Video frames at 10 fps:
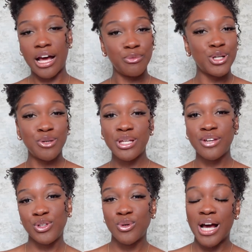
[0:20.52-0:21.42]
I'm gonna be
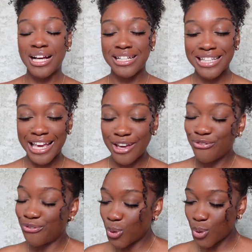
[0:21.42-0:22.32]
giving you guys a
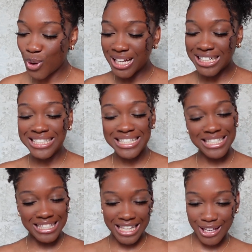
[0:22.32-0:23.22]
full
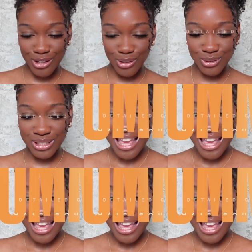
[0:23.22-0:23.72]
detailed